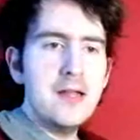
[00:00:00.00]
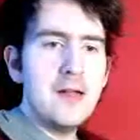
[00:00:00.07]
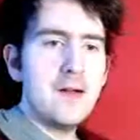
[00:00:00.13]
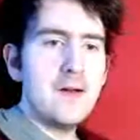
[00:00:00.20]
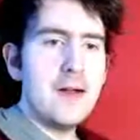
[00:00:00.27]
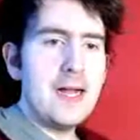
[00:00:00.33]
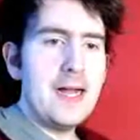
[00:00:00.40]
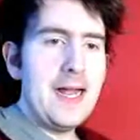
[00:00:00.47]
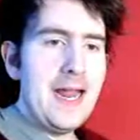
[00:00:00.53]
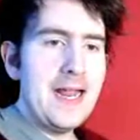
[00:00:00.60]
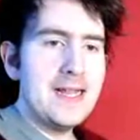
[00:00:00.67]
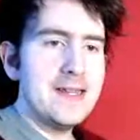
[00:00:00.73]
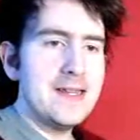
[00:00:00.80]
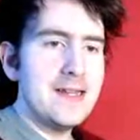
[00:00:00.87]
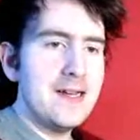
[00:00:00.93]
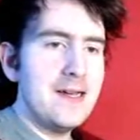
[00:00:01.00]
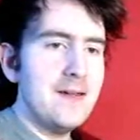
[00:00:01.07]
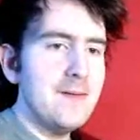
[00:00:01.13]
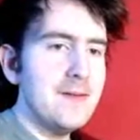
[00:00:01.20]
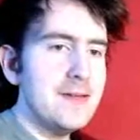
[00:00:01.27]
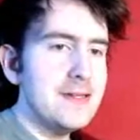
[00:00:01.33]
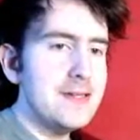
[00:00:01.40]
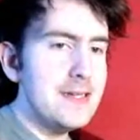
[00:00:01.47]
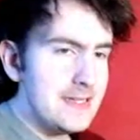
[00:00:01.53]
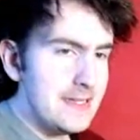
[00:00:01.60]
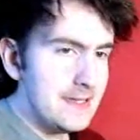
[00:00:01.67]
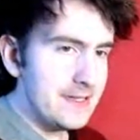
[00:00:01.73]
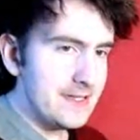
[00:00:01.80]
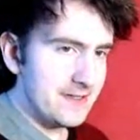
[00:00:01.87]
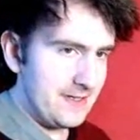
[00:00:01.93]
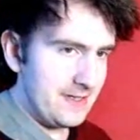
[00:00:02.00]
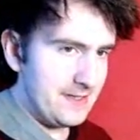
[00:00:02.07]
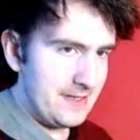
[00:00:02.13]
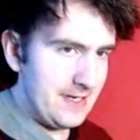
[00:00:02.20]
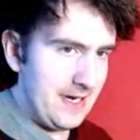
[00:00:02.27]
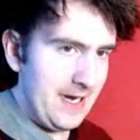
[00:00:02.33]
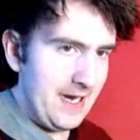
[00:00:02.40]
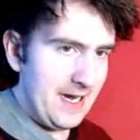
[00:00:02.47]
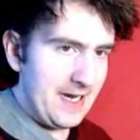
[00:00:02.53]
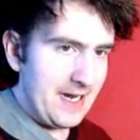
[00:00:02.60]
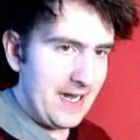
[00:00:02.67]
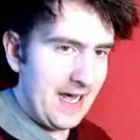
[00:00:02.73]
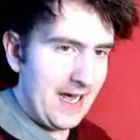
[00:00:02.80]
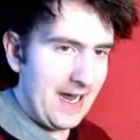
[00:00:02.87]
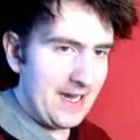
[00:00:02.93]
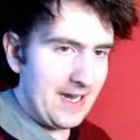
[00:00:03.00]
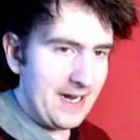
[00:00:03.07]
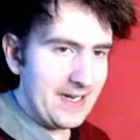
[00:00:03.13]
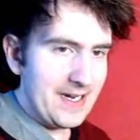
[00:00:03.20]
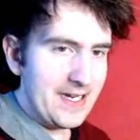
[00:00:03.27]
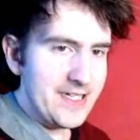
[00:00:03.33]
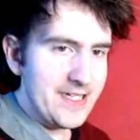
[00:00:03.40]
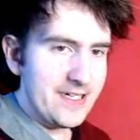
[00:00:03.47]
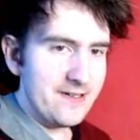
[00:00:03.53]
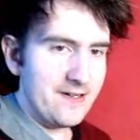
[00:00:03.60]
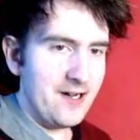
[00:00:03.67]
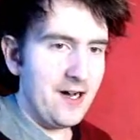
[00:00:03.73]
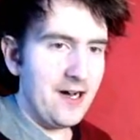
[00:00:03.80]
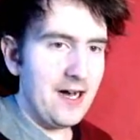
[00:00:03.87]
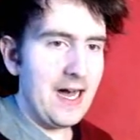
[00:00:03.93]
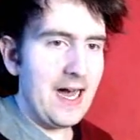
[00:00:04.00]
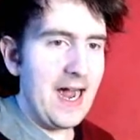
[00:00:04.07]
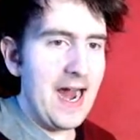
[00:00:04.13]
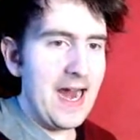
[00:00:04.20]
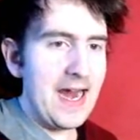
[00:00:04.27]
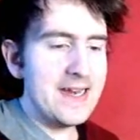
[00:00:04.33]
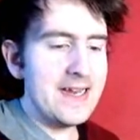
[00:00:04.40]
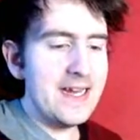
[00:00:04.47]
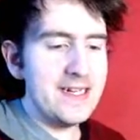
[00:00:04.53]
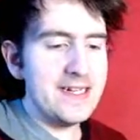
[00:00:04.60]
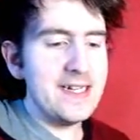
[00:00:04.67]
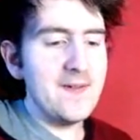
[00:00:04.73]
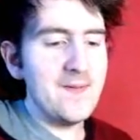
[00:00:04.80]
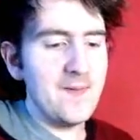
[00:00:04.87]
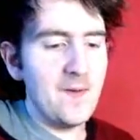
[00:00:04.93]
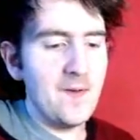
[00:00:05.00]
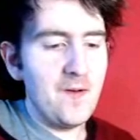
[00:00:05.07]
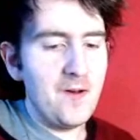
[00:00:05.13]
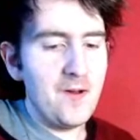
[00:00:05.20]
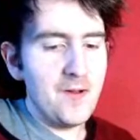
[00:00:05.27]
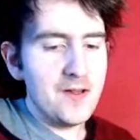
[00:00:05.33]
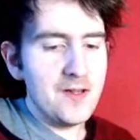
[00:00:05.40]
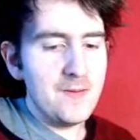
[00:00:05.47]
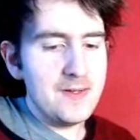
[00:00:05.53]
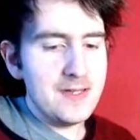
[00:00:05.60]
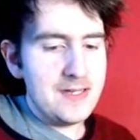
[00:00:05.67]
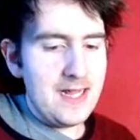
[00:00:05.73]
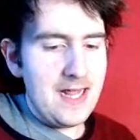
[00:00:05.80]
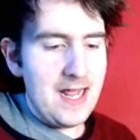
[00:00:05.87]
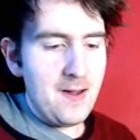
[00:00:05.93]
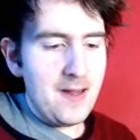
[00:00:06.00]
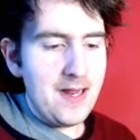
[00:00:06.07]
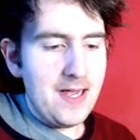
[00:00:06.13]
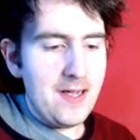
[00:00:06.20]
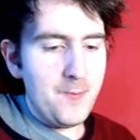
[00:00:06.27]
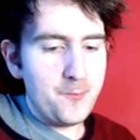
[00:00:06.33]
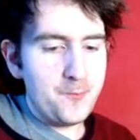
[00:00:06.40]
Alright, so this is interesting, and I kid you not, I initially thought, because obviously, you know,